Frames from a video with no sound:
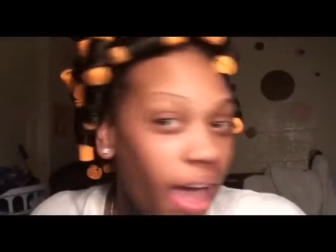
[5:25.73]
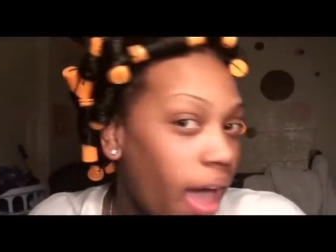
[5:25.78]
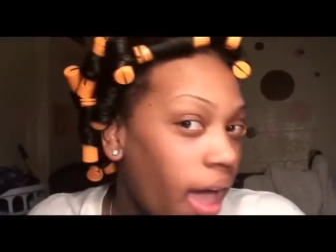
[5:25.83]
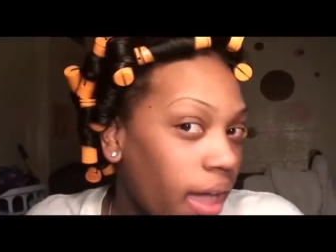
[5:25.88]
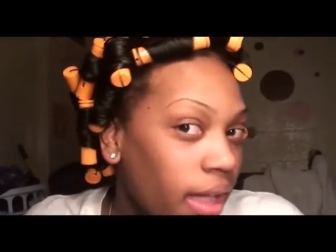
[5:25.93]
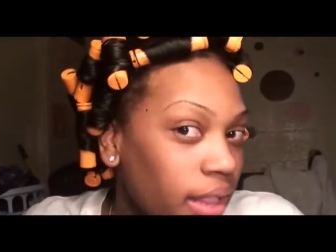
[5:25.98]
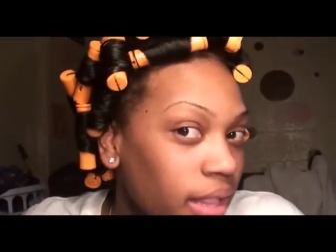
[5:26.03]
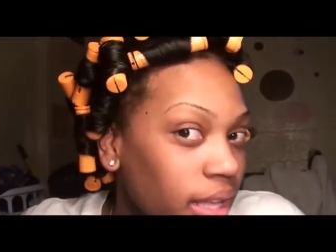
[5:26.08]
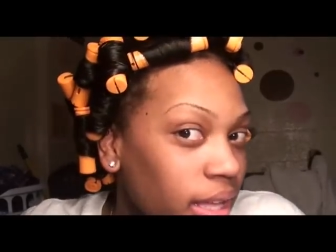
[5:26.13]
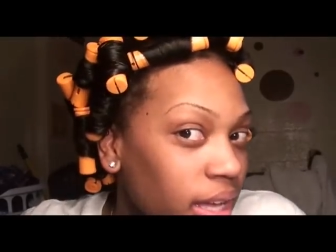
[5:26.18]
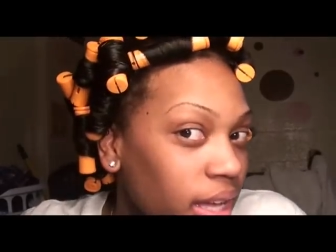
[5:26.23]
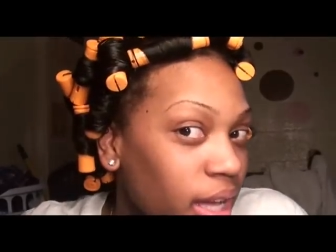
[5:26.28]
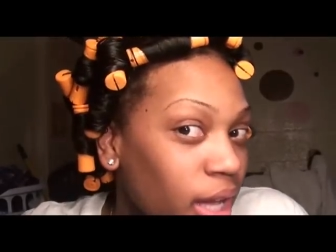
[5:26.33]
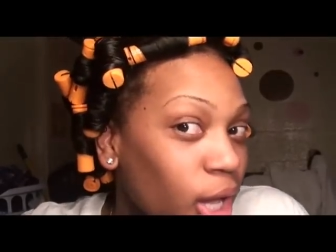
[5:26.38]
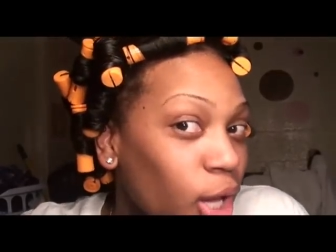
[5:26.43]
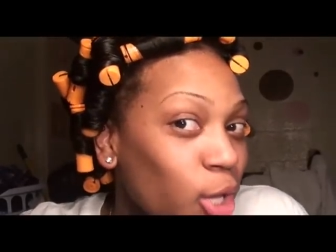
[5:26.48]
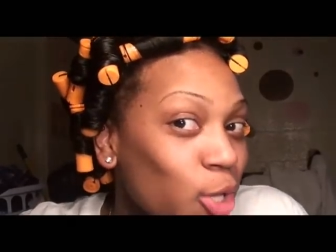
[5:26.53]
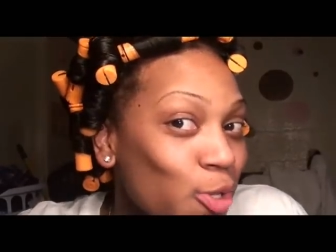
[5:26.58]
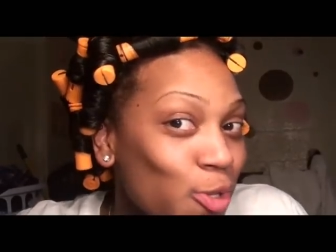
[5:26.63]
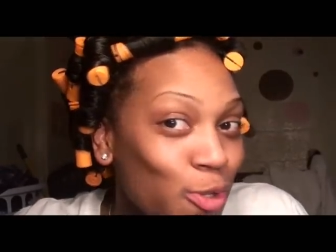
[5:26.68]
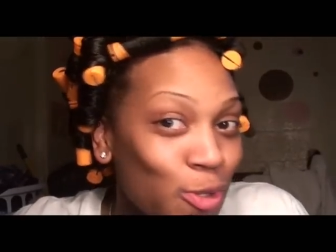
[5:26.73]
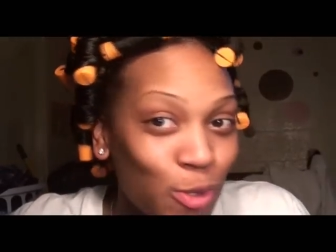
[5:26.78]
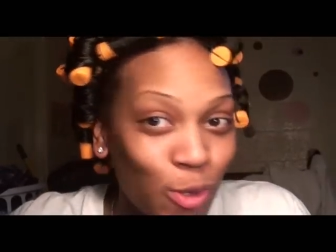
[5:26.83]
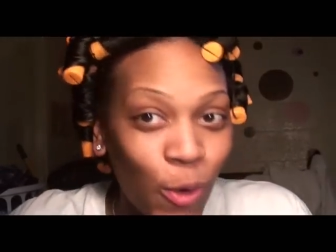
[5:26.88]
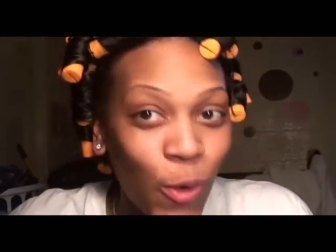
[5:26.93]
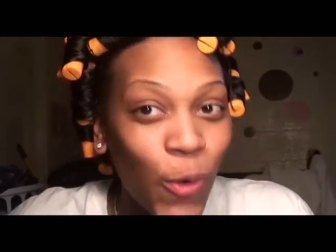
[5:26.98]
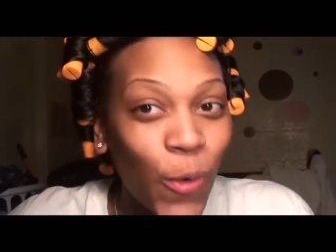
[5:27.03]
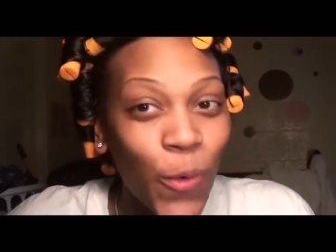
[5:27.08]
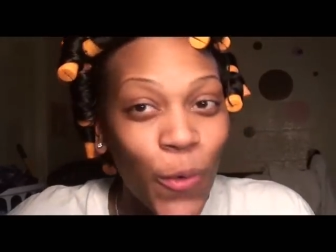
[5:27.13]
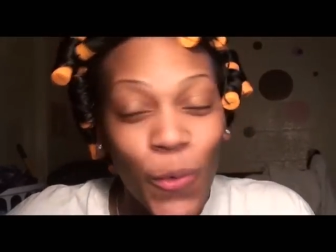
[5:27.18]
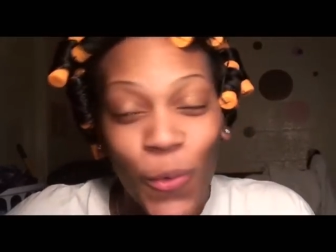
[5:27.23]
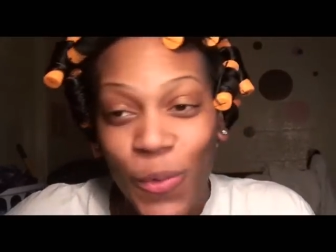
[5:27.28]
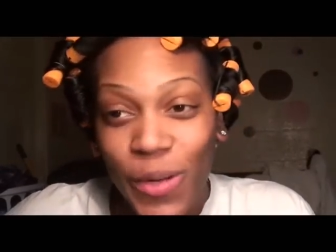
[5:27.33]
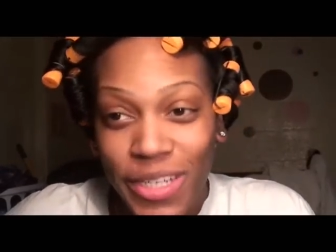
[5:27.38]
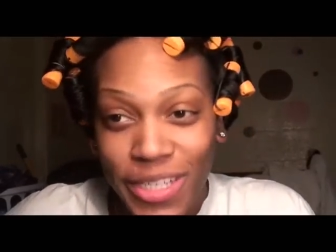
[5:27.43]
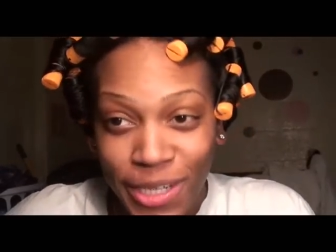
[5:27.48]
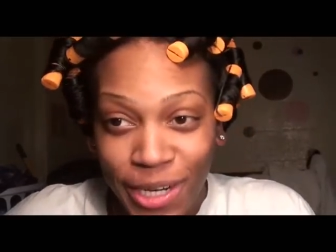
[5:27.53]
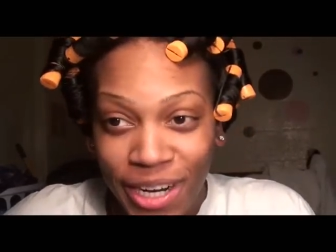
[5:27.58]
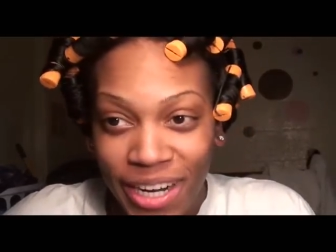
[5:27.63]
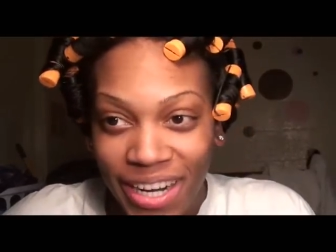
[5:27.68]
I look so
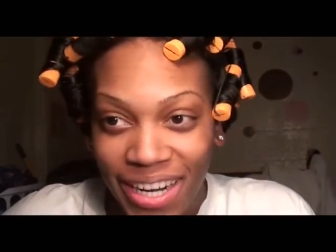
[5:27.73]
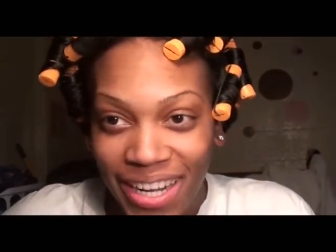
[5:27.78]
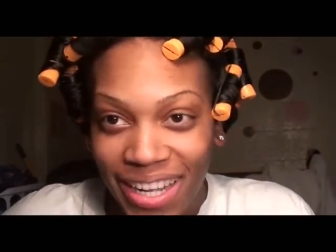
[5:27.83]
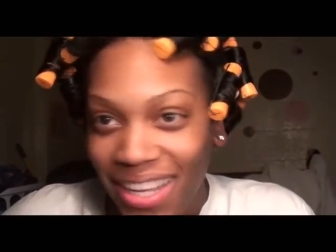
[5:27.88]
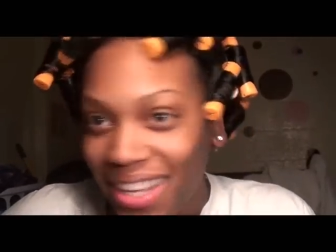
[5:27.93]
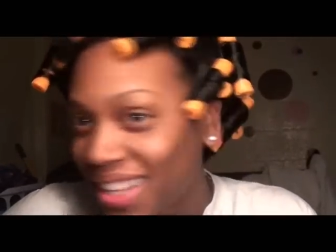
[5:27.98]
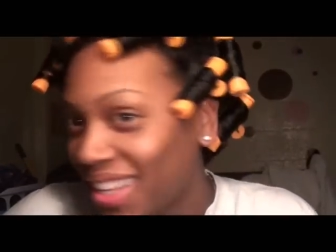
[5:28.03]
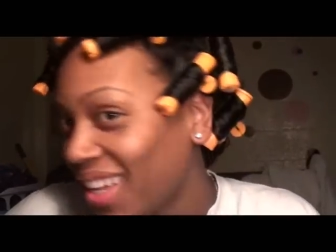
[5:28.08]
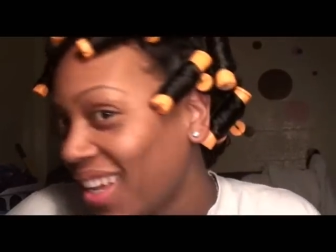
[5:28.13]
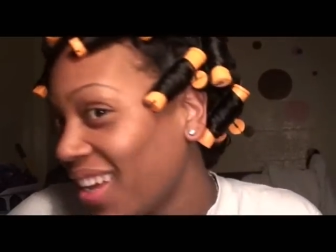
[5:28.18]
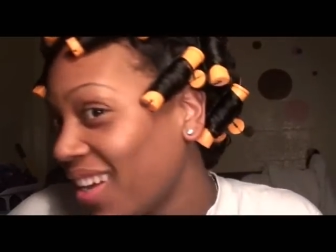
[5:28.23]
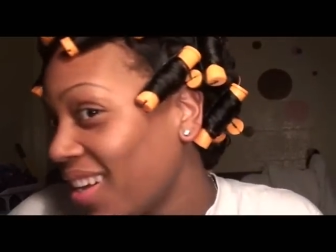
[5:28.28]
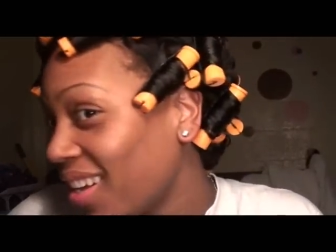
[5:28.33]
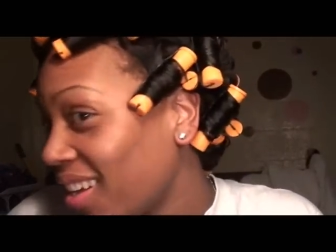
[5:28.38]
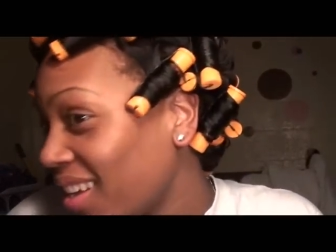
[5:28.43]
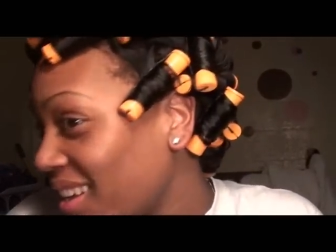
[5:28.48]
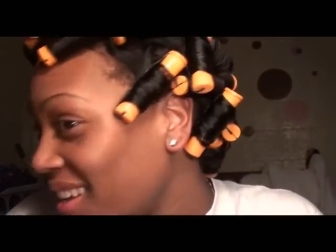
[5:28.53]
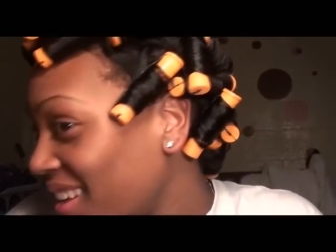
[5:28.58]
retarded, like,